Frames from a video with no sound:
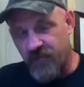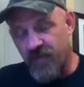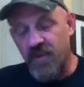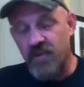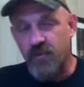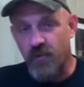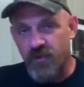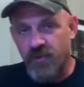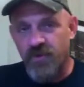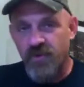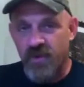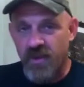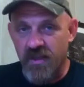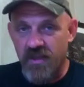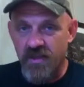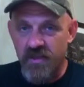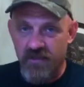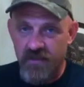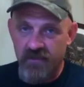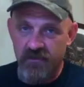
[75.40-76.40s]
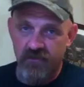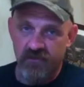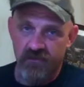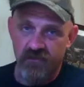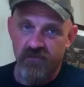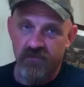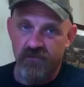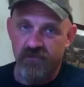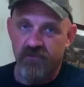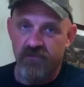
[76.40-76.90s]
That's what you get.
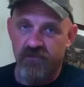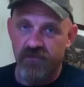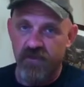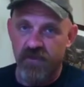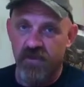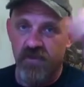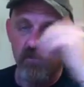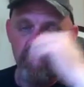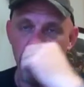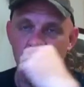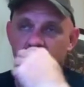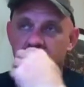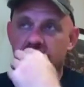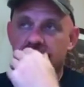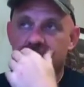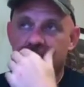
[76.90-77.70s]
You know,